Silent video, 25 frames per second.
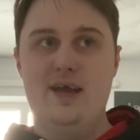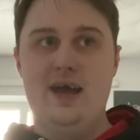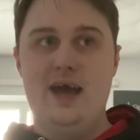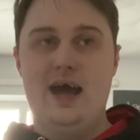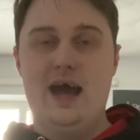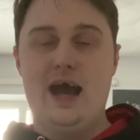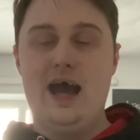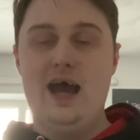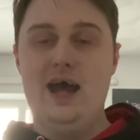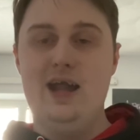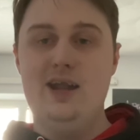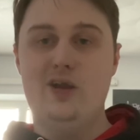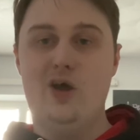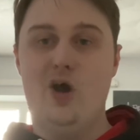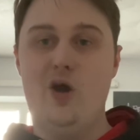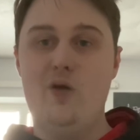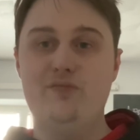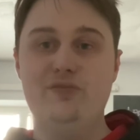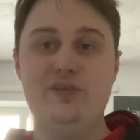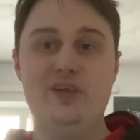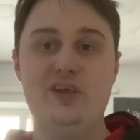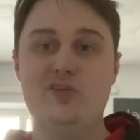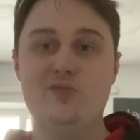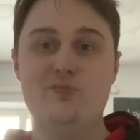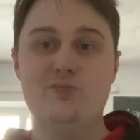And
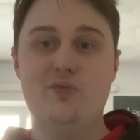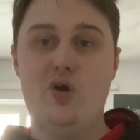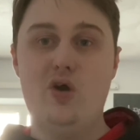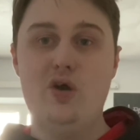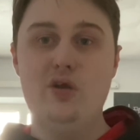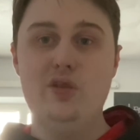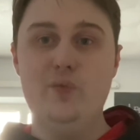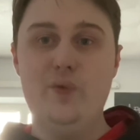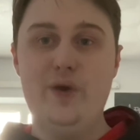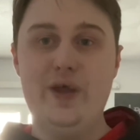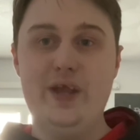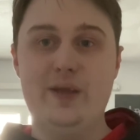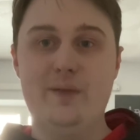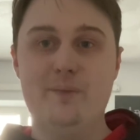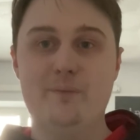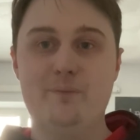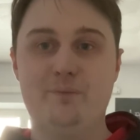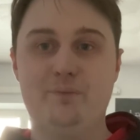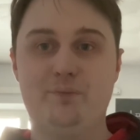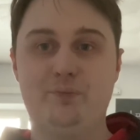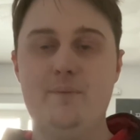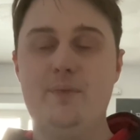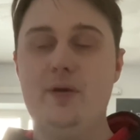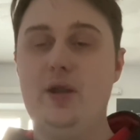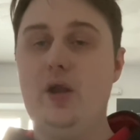hopefully there's more on the way.
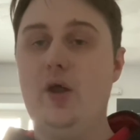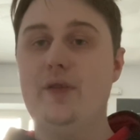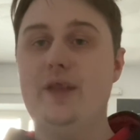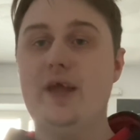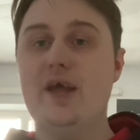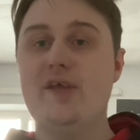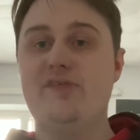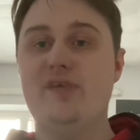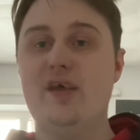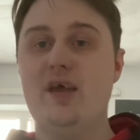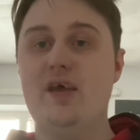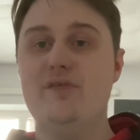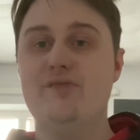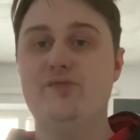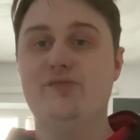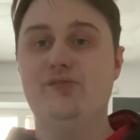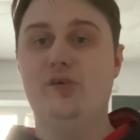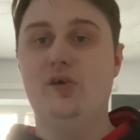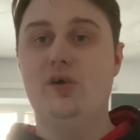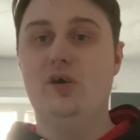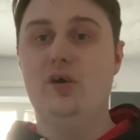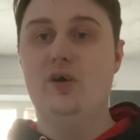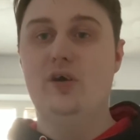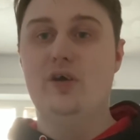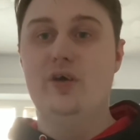But no, that's it
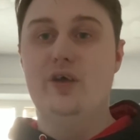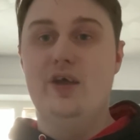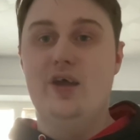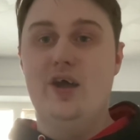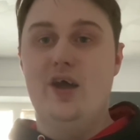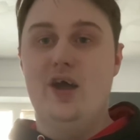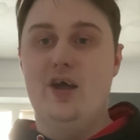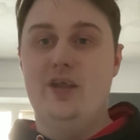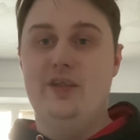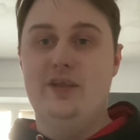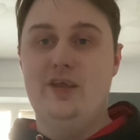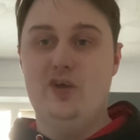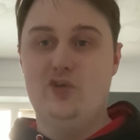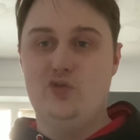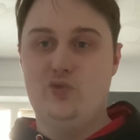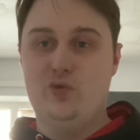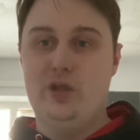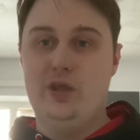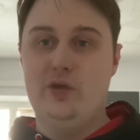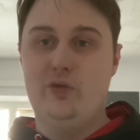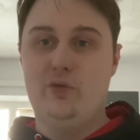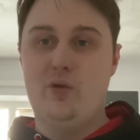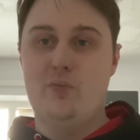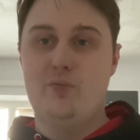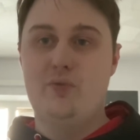for the
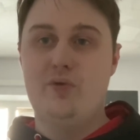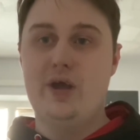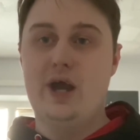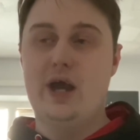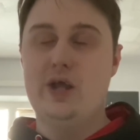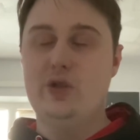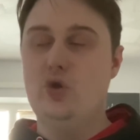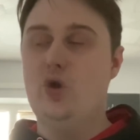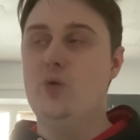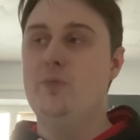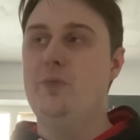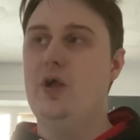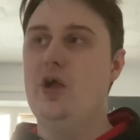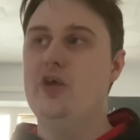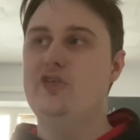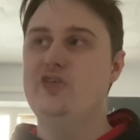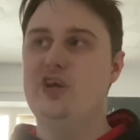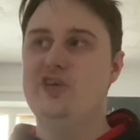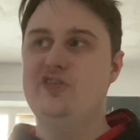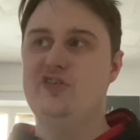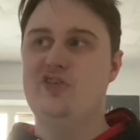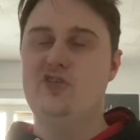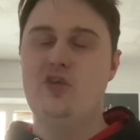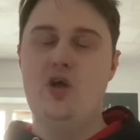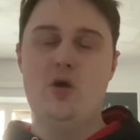Australian Grand Prix. I do
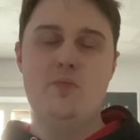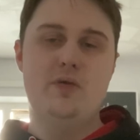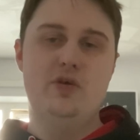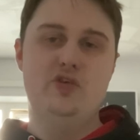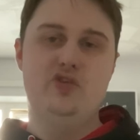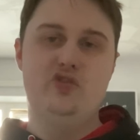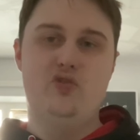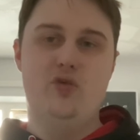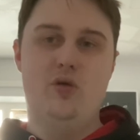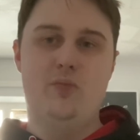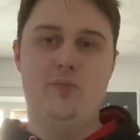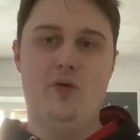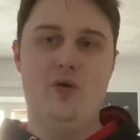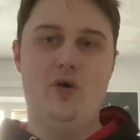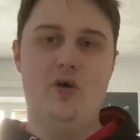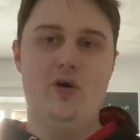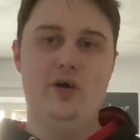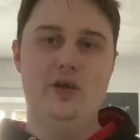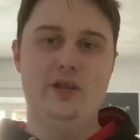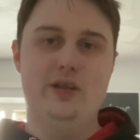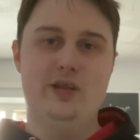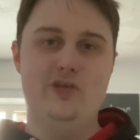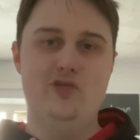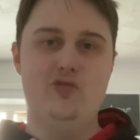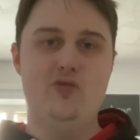apologise, there's not much to
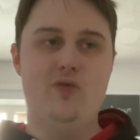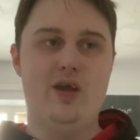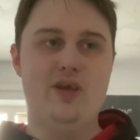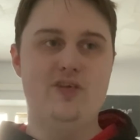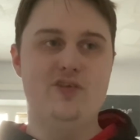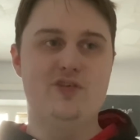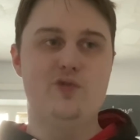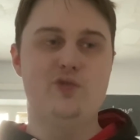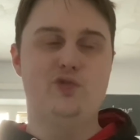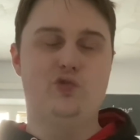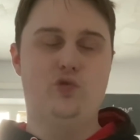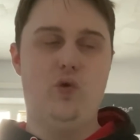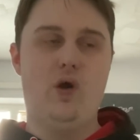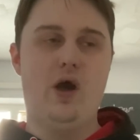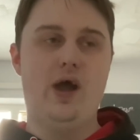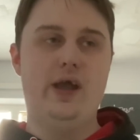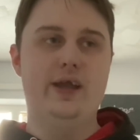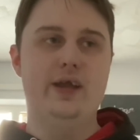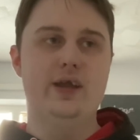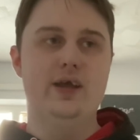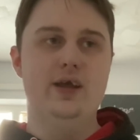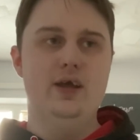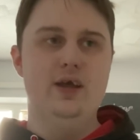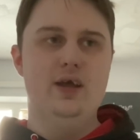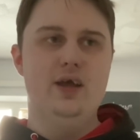report in this race. It was
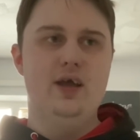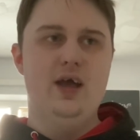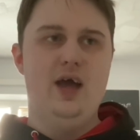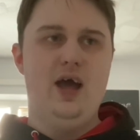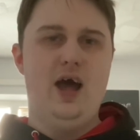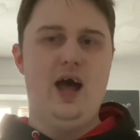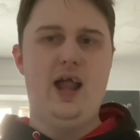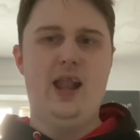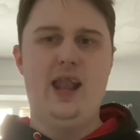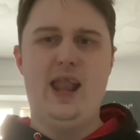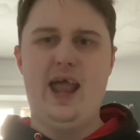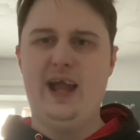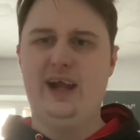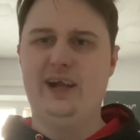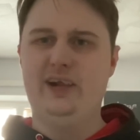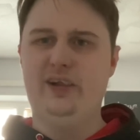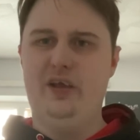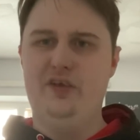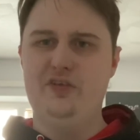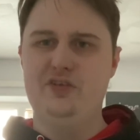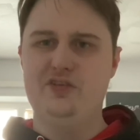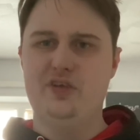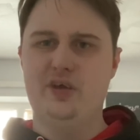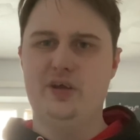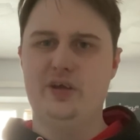quite a
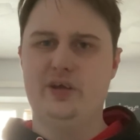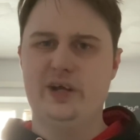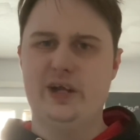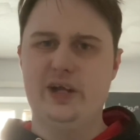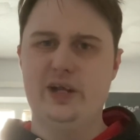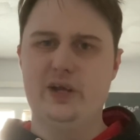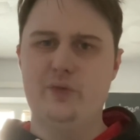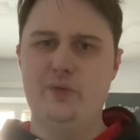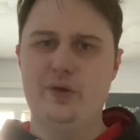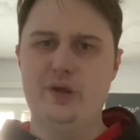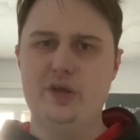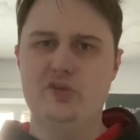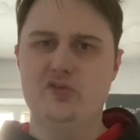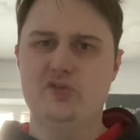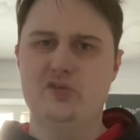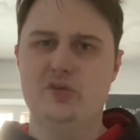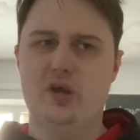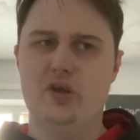lacklustre kind of race.